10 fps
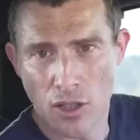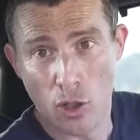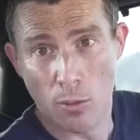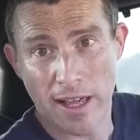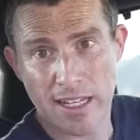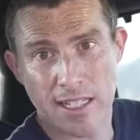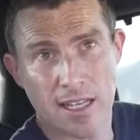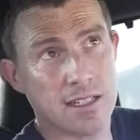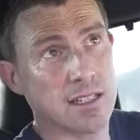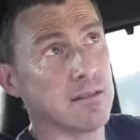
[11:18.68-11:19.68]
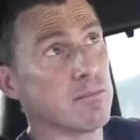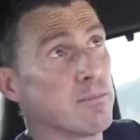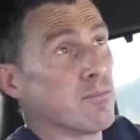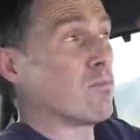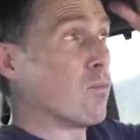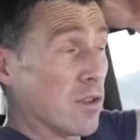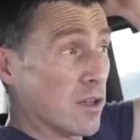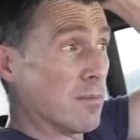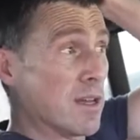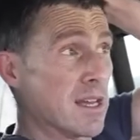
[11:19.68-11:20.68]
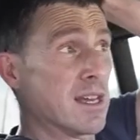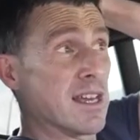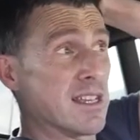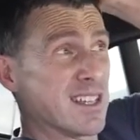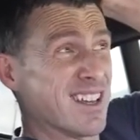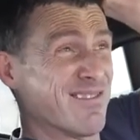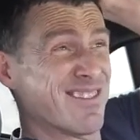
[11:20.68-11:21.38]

to the normal X6, and one of them is that